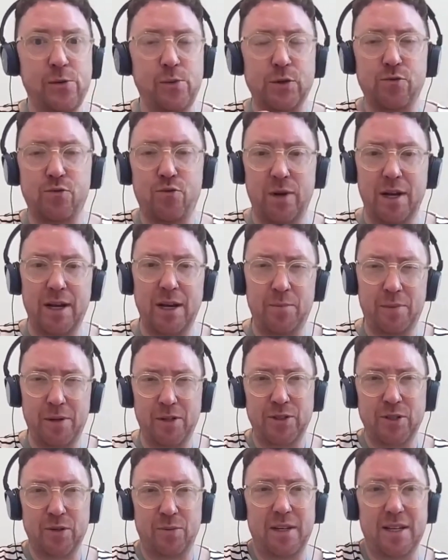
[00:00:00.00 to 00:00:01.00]
was really
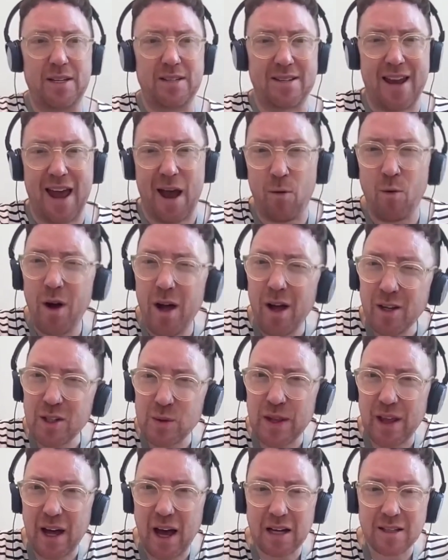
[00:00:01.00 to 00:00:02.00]
build up these networks
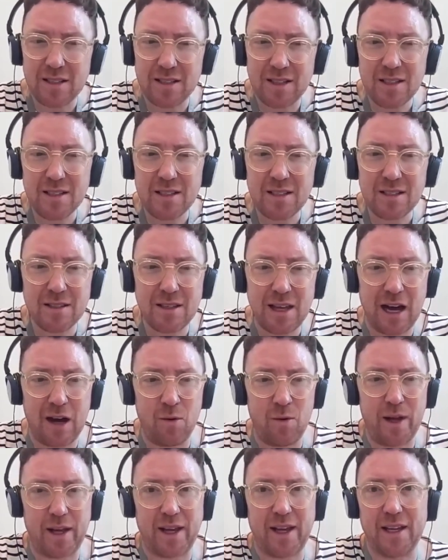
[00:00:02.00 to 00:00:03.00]
with artists that
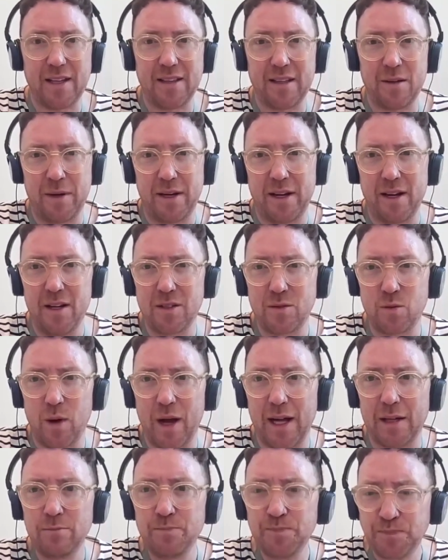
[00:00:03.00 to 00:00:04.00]
are working at the minute as
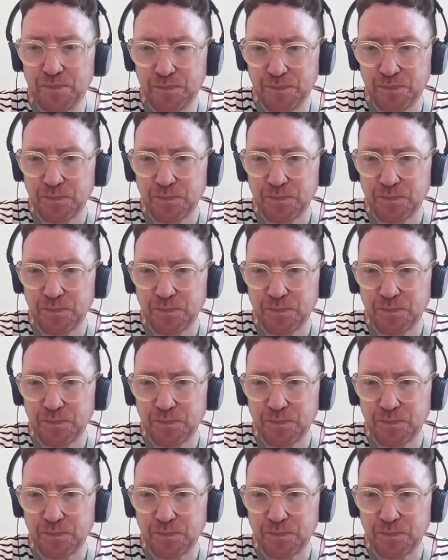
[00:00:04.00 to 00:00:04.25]
well.